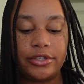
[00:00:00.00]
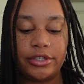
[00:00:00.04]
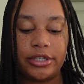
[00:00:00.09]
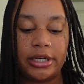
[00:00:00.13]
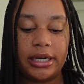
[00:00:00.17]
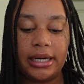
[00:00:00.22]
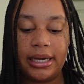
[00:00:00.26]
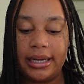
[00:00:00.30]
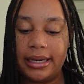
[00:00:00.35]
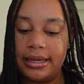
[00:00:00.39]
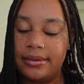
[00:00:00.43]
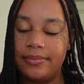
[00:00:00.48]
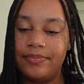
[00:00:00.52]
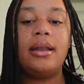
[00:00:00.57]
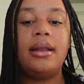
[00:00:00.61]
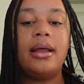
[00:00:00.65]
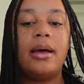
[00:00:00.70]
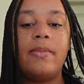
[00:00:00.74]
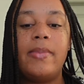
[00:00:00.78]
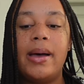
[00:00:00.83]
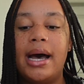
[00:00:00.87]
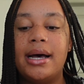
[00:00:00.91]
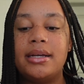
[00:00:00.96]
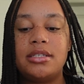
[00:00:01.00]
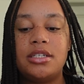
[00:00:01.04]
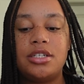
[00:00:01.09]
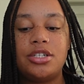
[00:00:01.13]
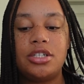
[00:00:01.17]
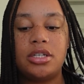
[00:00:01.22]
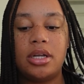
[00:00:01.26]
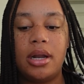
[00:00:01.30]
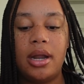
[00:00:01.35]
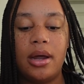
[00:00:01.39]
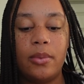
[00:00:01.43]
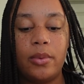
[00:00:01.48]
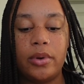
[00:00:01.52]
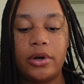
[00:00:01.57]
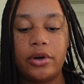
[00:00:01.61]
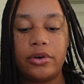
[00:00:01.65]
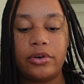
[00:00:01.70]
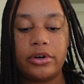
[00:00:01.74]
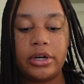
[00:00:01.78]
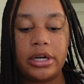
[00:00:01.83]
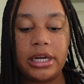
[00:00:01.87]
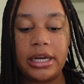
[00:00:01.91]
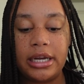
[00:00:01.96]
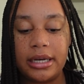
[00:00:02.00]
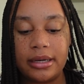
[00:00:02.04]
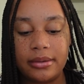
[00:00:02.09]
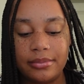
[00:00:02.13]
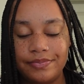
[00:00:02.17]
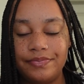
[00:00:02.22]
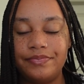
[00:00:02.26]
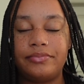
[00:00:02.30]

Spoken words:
reading. And a passage that I want to read